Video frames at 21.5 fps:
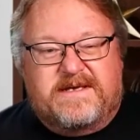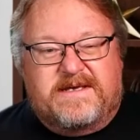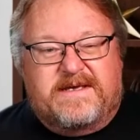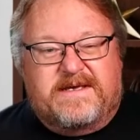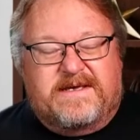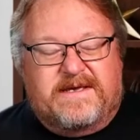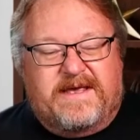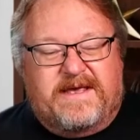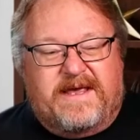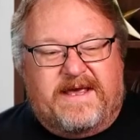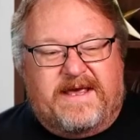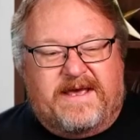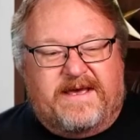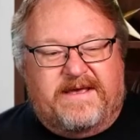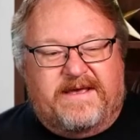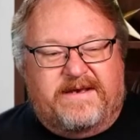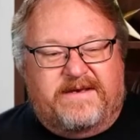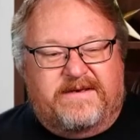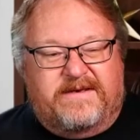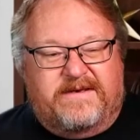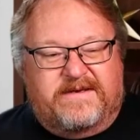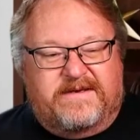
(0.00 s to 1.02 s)

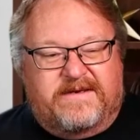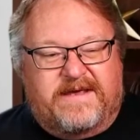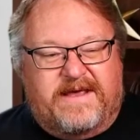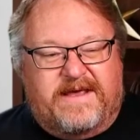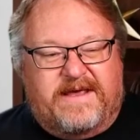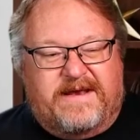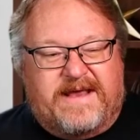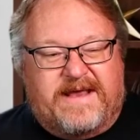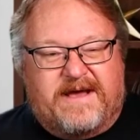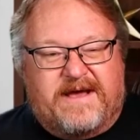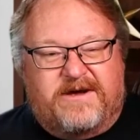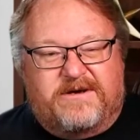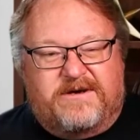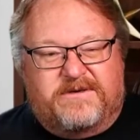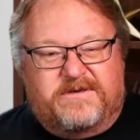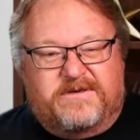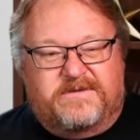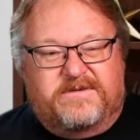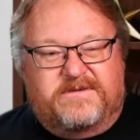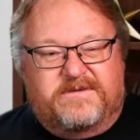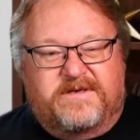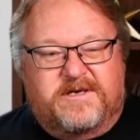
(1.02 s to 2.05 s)
and
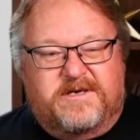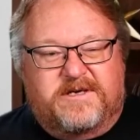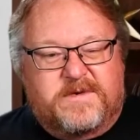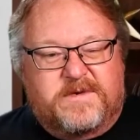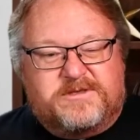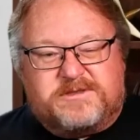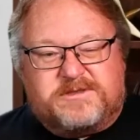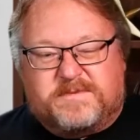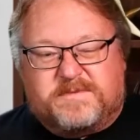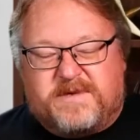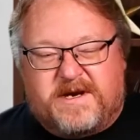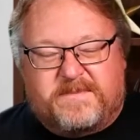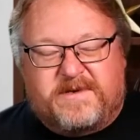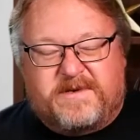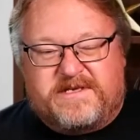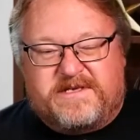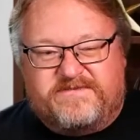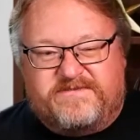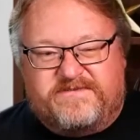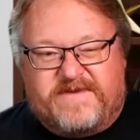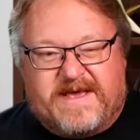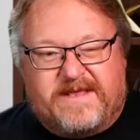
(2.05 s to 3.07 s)
how commercial property is
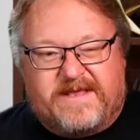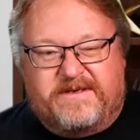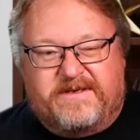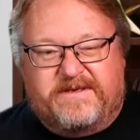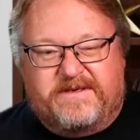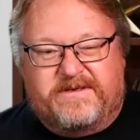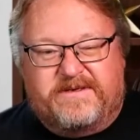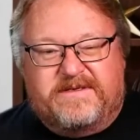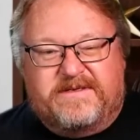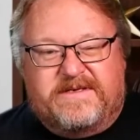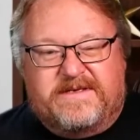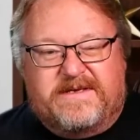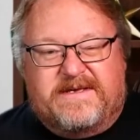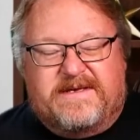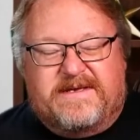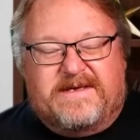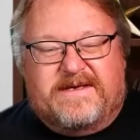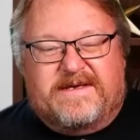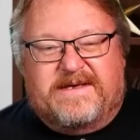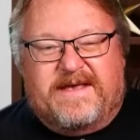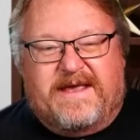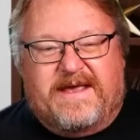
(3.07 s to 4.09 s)
valued.
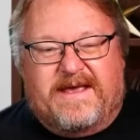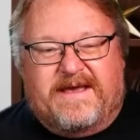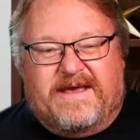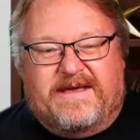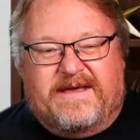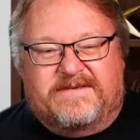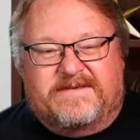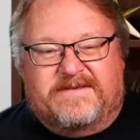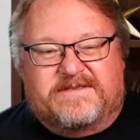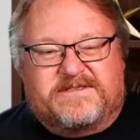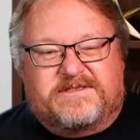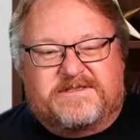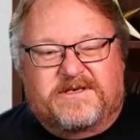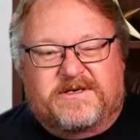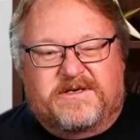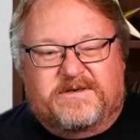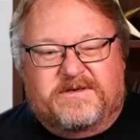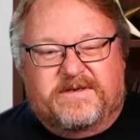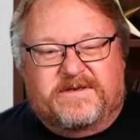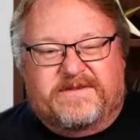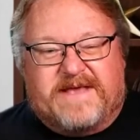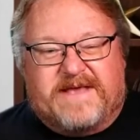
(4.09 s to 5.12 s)
And
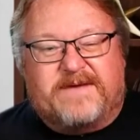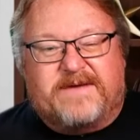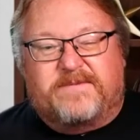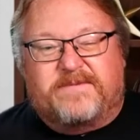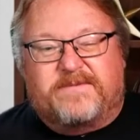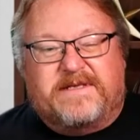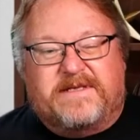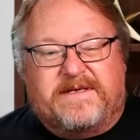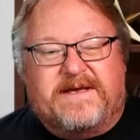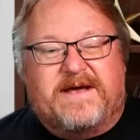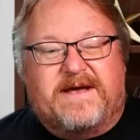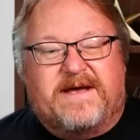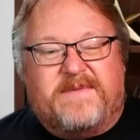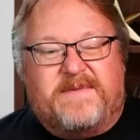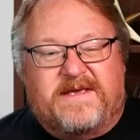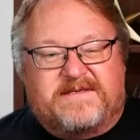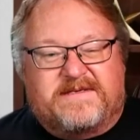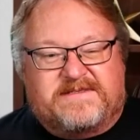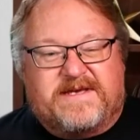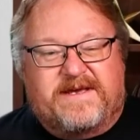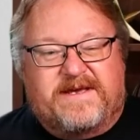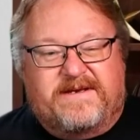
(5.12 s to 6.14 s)
so that really got me
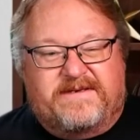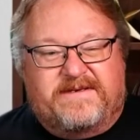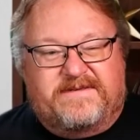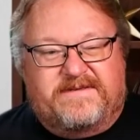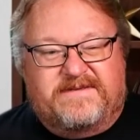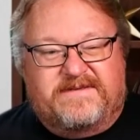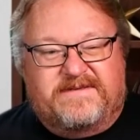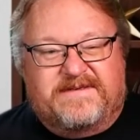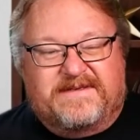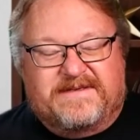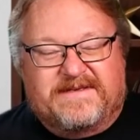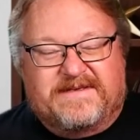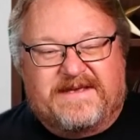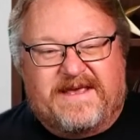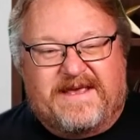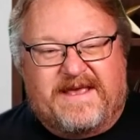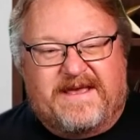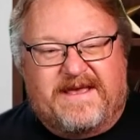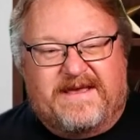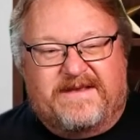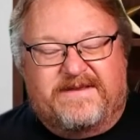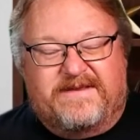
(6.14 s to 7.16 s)
excited.
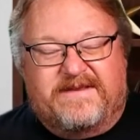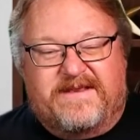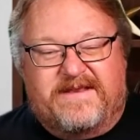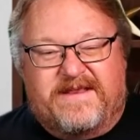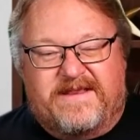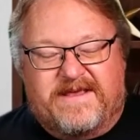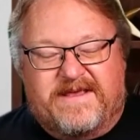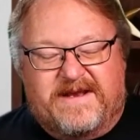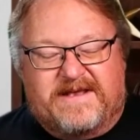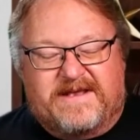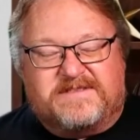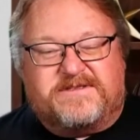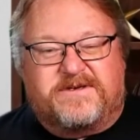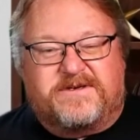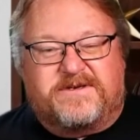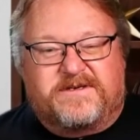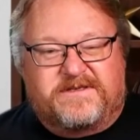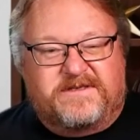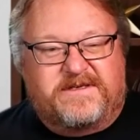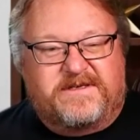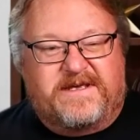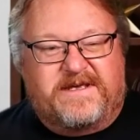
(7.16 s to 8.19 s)
And then I started
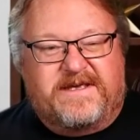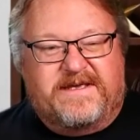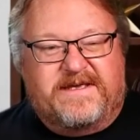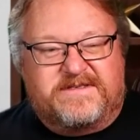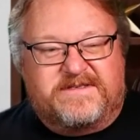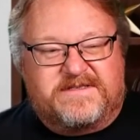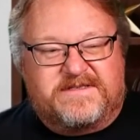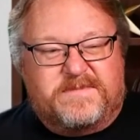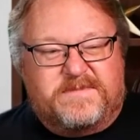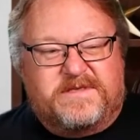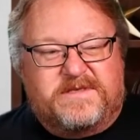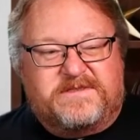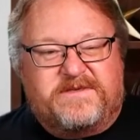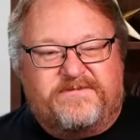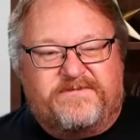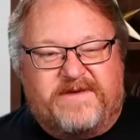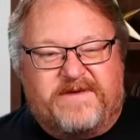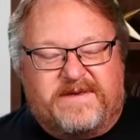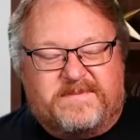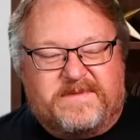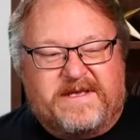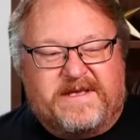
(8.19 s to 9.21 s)
looking into
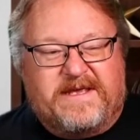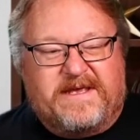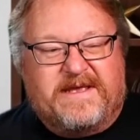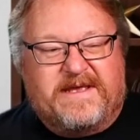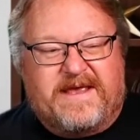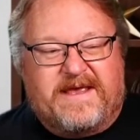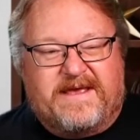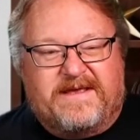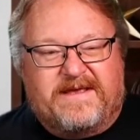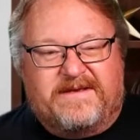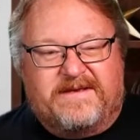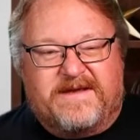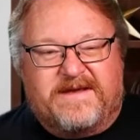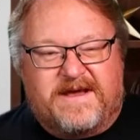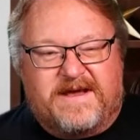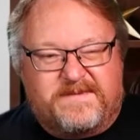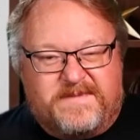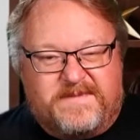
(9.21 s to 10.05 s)
multifamily and got me a